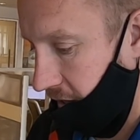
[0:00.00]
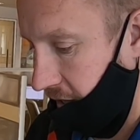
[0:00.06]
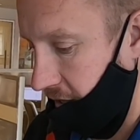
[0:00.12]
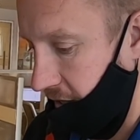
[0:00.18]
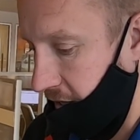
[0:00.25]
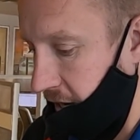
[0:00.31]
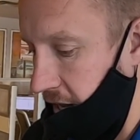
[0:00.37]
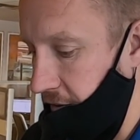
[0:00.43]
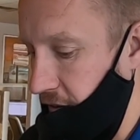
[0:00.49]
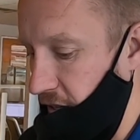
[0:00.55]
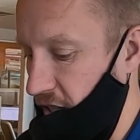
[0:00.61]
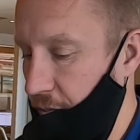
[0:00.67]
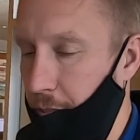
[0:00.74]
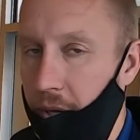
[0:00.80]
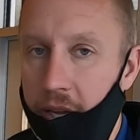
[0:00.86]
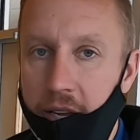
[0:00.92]
And it kind of
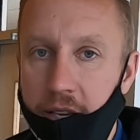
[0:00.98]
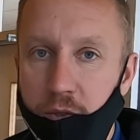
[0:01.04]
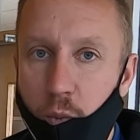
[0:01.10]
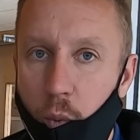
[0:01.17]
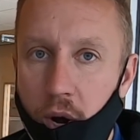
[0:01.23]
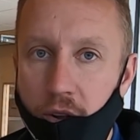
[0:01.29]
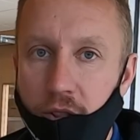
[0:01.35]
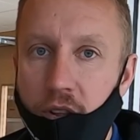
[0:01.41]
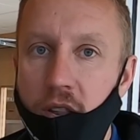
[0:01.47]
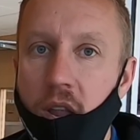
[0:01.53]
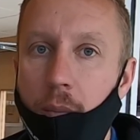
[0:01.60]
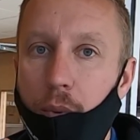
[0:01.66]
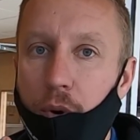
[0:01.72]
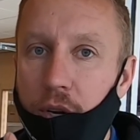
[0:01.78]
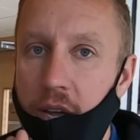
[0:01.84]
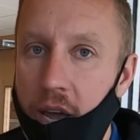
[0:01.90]
explains where the
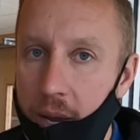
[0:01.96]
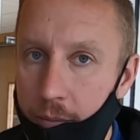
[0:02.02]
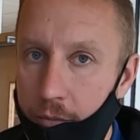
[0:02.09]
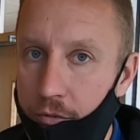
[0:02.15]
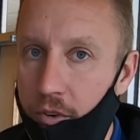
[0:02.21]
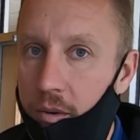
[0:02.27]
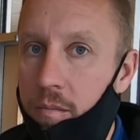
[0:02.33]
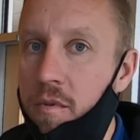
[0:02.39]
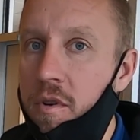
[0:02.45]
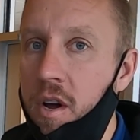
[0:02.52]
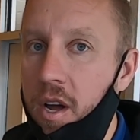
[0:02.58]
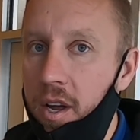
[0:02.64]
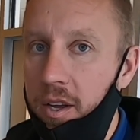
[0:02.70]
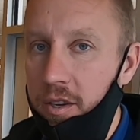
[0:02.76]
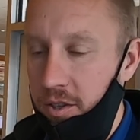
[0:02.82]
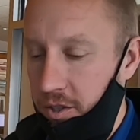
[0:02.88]
number came from.
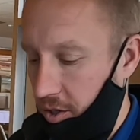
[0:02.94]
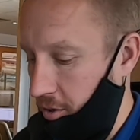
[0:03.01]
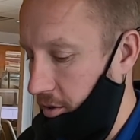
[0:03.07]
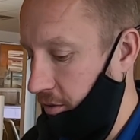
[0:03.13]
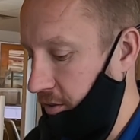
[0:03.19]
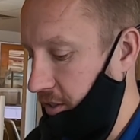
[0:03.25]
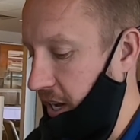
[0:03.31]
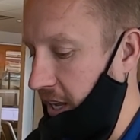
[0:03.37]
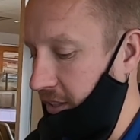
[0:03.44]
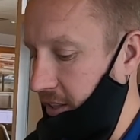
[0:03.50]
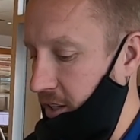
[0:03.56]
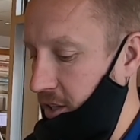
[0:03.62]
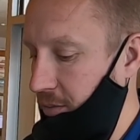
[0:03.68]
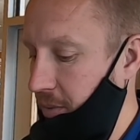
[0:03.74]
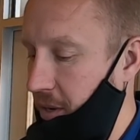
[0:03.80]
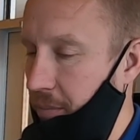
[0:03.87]
So if Sal
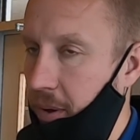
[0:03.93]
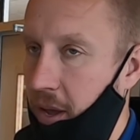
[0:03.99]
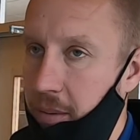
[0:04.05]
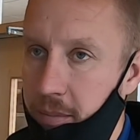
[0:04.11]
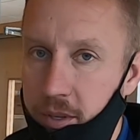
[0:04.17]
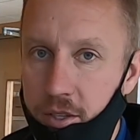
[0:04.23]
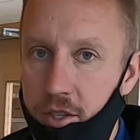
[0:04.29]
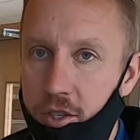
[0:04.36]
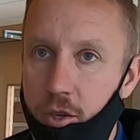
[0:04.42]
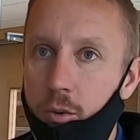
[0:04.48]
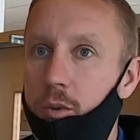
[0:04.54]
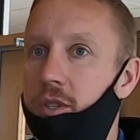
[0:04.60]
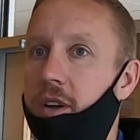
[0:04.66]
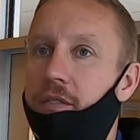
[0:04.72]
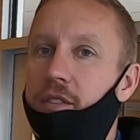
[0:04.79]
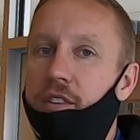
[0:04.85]
tells me the payment's
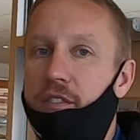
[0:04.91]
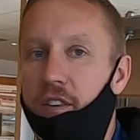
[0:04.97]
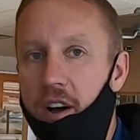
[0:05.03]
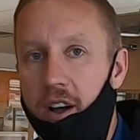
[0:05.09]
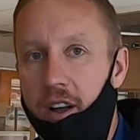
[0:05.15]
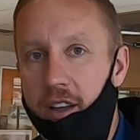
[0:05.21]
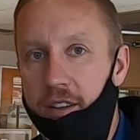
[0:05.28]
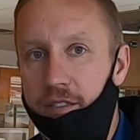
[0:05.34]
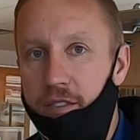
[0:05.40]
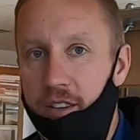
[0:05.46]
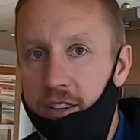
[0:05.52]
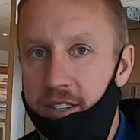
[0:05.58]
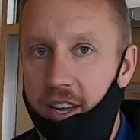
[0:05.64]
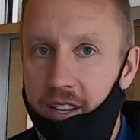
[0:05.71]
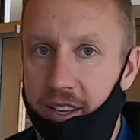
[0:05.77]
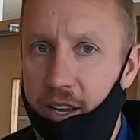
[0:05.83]
275,
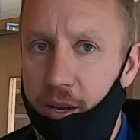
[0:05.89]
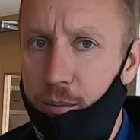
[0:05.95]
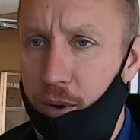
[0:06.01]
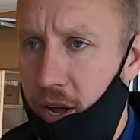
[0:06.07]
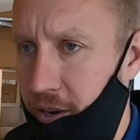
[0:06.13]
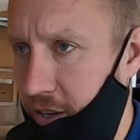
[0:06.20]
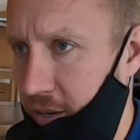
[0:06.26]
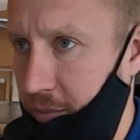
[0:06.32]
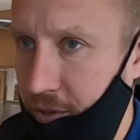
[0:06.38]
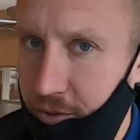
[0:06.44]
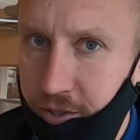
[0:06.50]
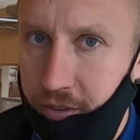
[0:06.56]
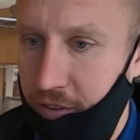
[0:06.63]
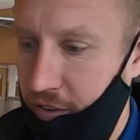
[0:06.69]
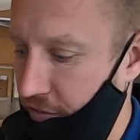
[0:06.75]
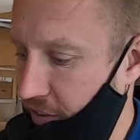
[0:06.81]
it's not like, well, how could it be
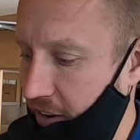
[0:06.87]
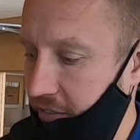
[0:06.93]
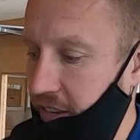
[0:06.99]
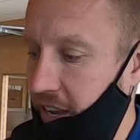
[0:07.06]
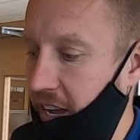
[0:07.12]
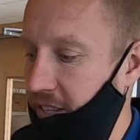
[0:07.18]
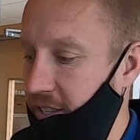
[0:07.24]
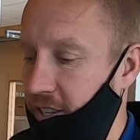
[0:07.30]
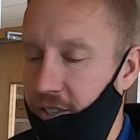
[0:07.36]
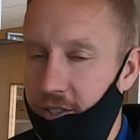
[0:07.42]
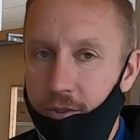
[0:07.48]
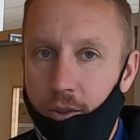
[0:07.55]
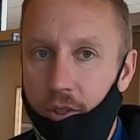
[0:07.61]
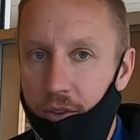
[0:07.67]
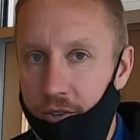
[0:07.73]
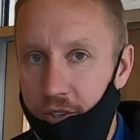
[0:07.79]
275? The ad says
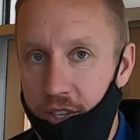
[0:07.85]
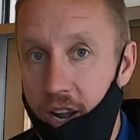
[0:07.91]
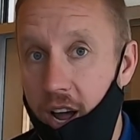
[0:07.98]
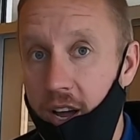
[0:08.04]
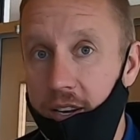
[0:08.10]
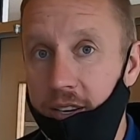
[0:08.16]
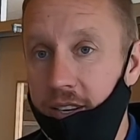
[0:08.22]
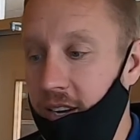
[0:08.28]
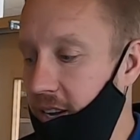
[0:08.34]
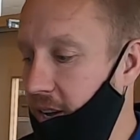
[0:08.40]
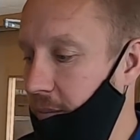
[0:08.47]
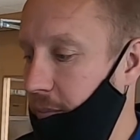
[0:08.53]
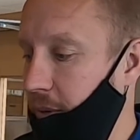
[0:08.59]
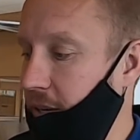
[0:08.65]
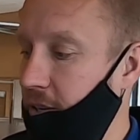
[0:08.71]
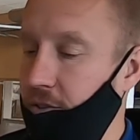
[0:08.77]
239
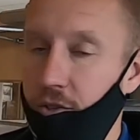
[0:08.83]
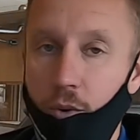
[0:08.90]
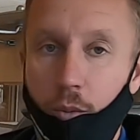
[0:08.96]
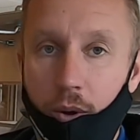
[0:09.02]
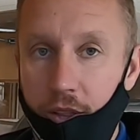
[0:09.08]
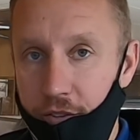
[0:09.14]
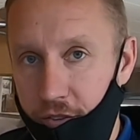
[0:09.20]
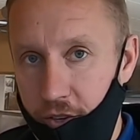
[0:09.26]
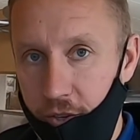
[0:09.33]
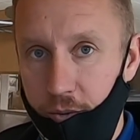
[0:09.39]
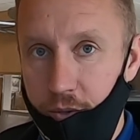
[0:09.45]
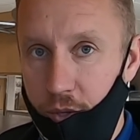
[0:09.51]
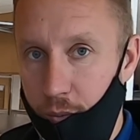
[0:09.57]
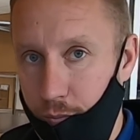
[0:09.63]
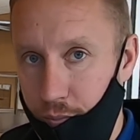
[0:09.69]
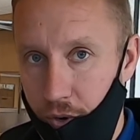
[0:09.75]
because you went through
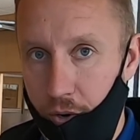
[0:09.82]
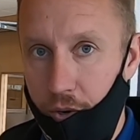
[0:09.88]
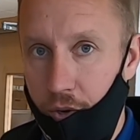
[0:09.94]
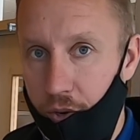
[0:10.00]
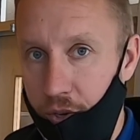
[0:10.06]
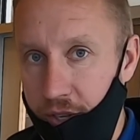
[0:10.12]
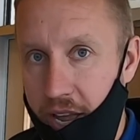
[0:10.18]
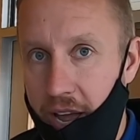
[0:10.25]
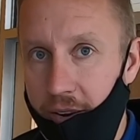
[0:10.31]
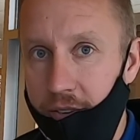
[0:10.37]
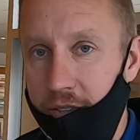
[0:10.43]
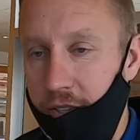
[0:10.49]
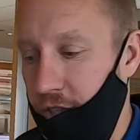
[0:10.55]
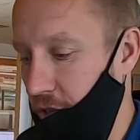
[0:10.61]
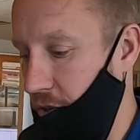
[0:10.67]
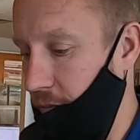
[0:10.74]
and you broke it all down
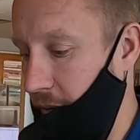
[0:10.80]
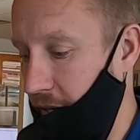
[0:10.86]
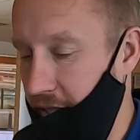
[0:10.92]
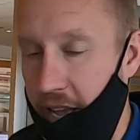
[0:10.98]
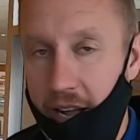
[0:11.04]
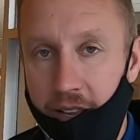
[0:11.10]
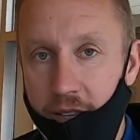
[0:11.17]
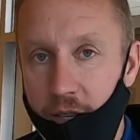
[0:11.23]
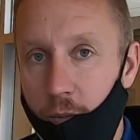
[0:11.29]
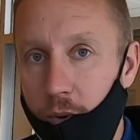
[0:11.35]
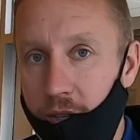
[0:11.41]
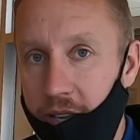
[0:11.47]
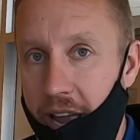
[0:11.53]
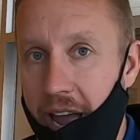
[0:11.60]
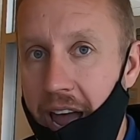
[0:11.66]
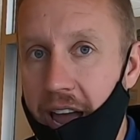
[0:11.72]
and showed him exactly
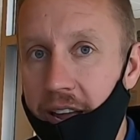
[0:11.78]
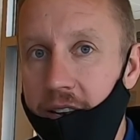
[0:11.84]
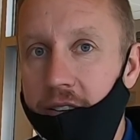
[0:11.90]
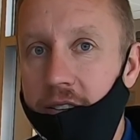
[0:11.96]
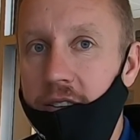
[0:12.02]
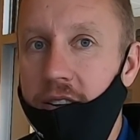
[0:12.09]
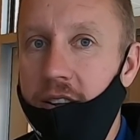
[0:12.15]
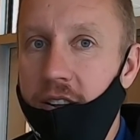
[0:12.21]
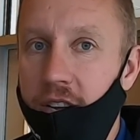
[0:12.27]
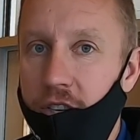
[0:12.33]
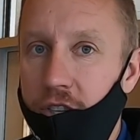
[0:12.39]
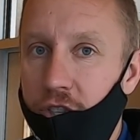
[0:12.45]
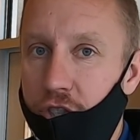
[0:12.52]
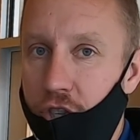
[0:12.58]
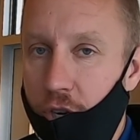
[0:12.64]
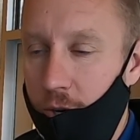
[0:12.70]
what the ad
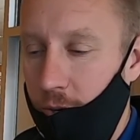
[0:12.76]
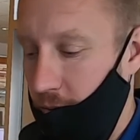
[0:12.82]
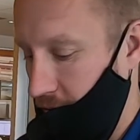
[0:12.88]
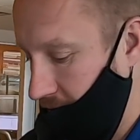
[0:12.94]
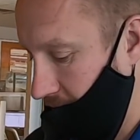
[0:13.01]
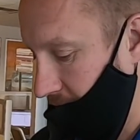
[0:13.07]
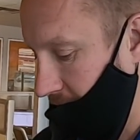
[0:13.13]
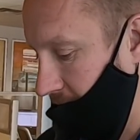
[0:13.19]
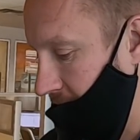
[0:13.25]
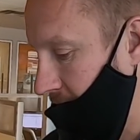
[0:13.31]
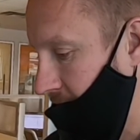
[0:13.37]
shows.